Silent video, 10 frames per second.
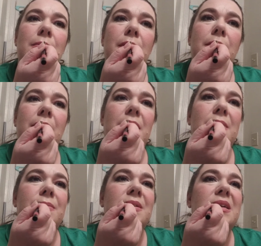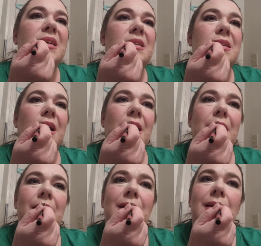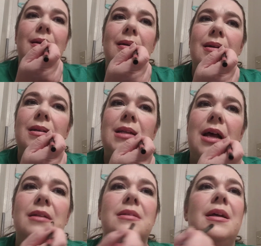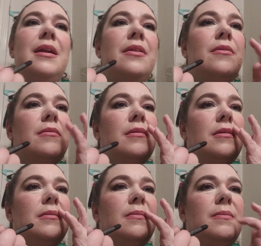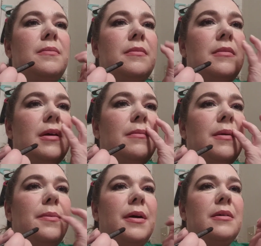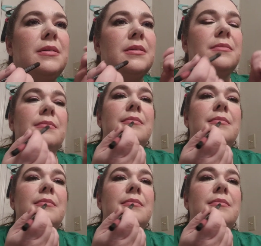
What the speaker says: But my lipstick is not in here, it's outside of the room in my purse.